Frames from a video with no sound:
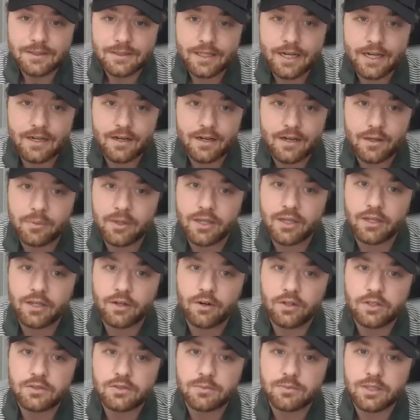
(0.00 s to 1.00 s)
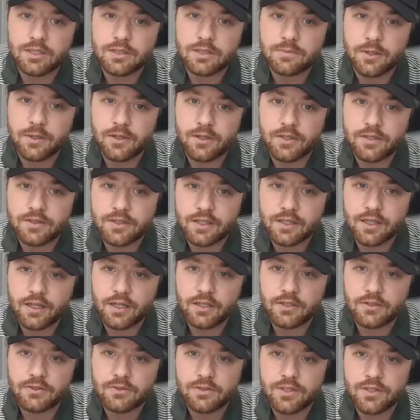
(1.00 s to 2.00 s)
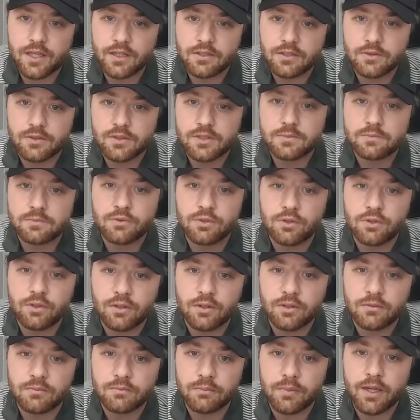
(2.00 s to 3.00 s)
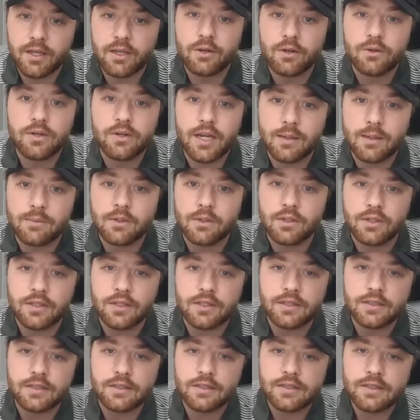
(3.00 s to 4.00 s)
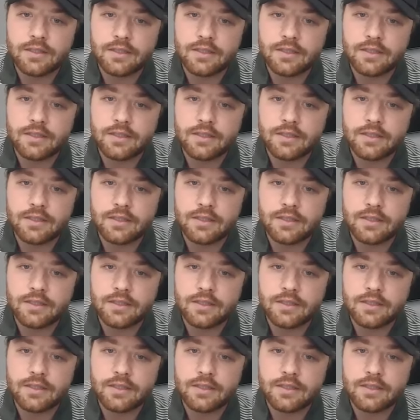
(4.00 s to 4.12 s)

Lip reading: it ended up being an awesome experience to kind of use that to explore my own neighborhood,